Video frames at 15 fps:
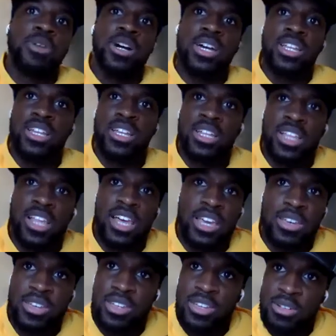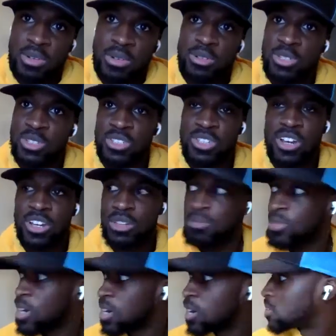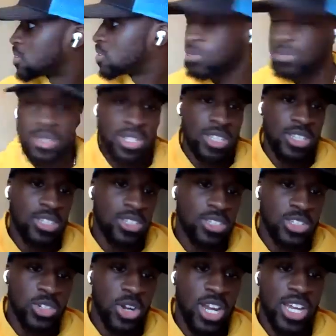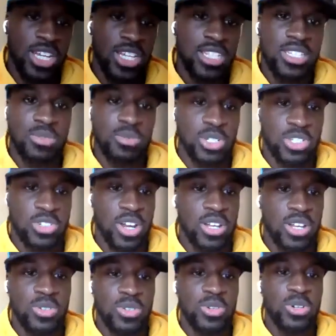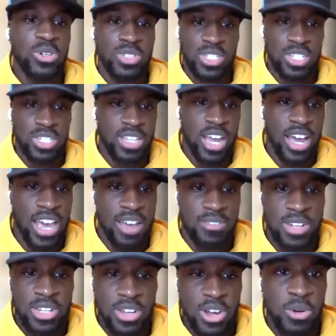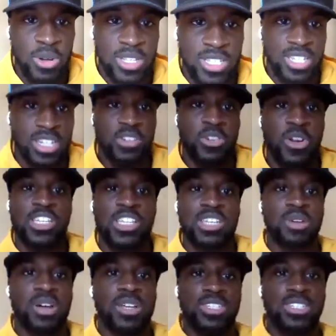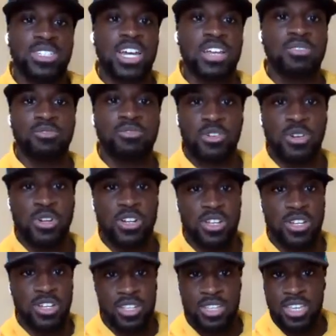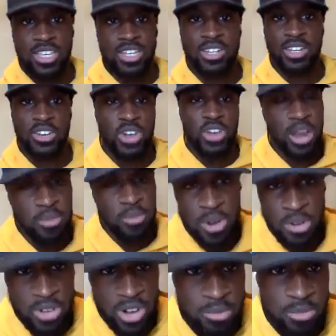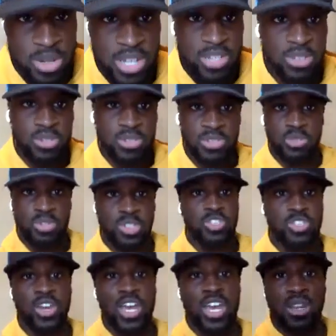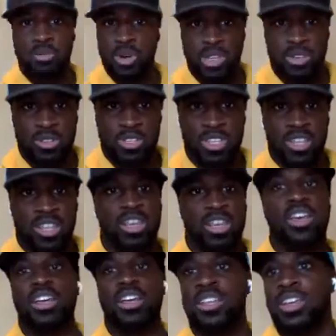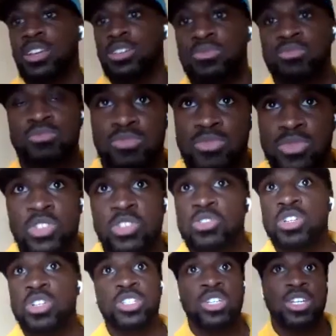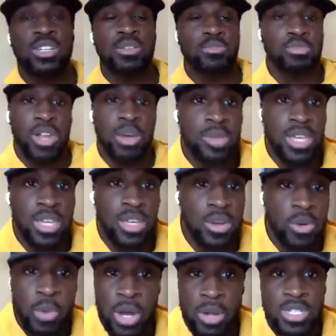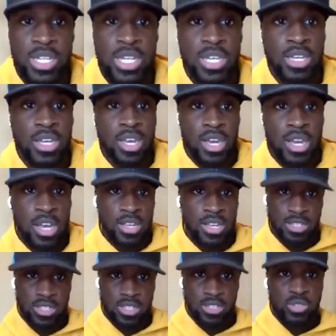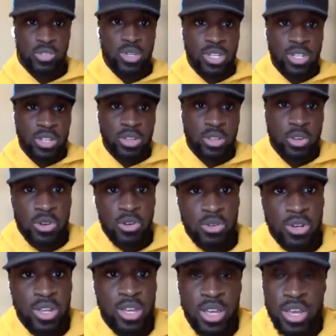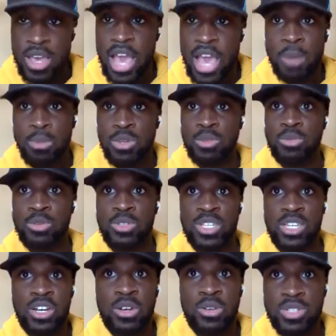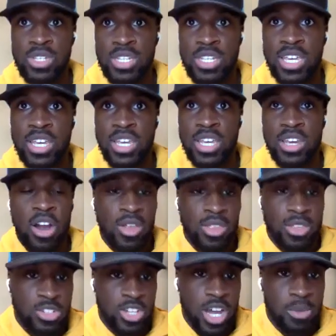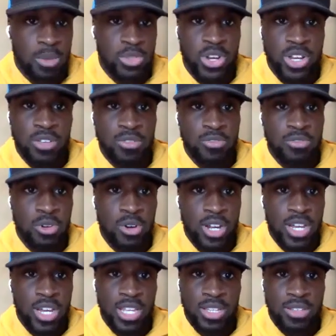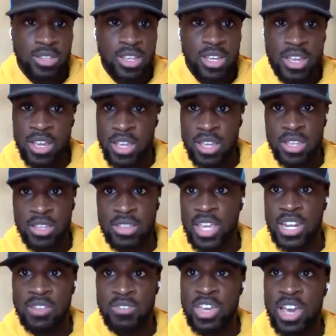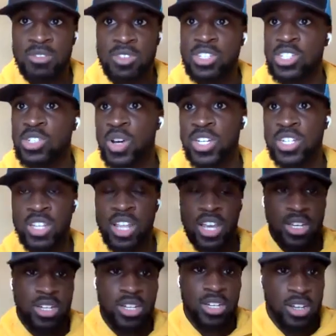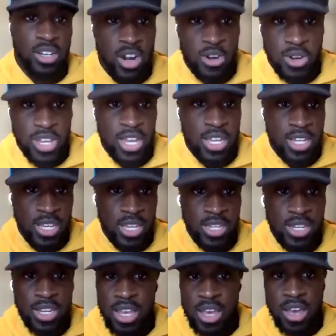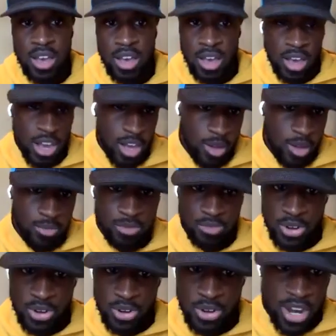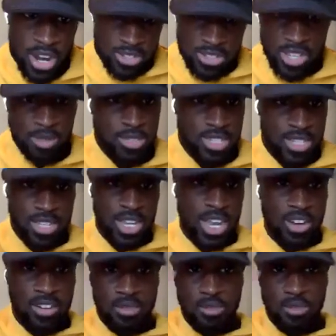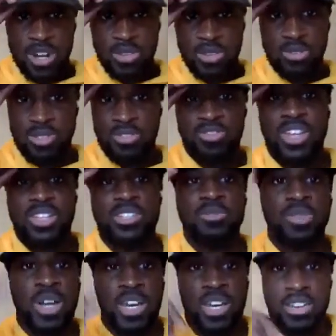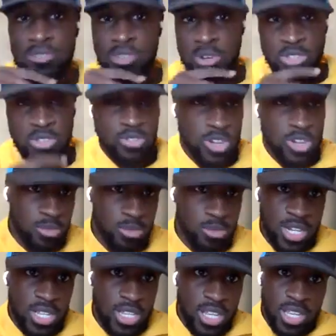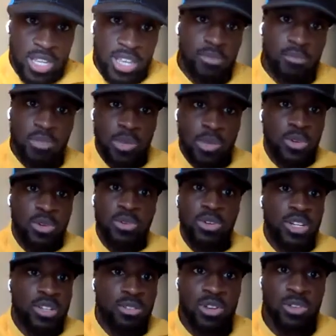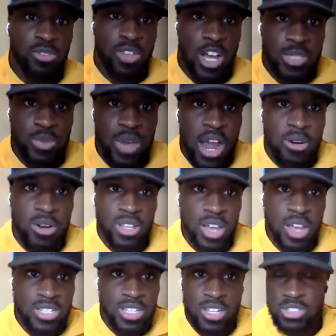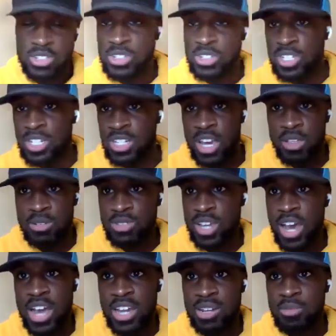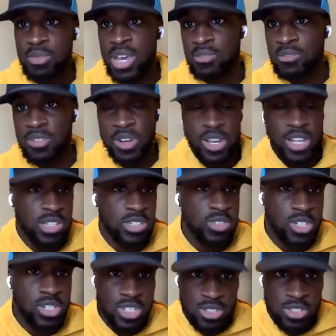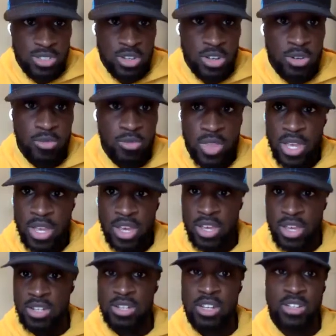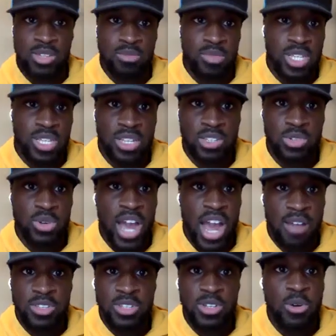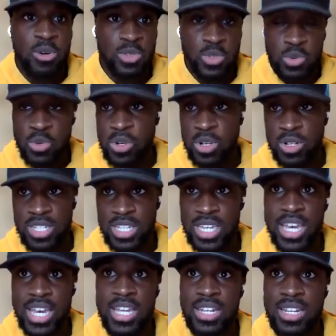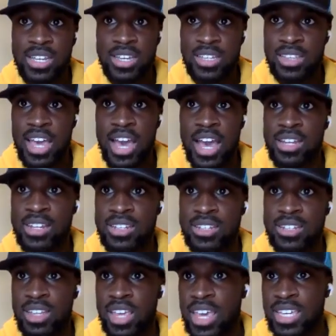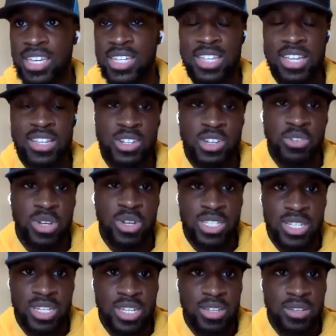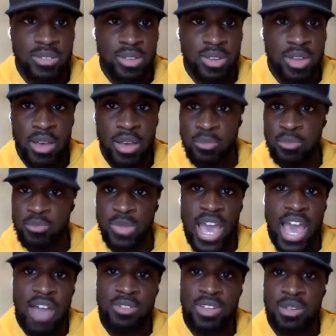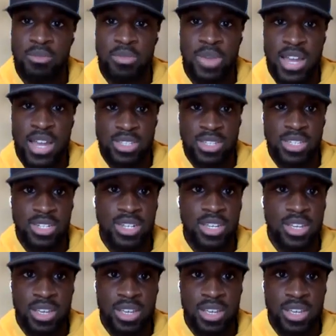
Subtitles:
but like we were just talking about with trade schools and not having to go into crazy amounts of debt for getting a grad program, but you could do a trade, whether it's electrician, plumbing, welding, things that you can learn applicable skills and get on the job training for. And if you have a situation like a Hurricane Ian, prayers up to everybody who's affected by it, first of all. But people who've lost power, lost electricity, now there's a high demand for electricians. So it doesn't mean that you have to go to school to get that and get that degree to have an impact and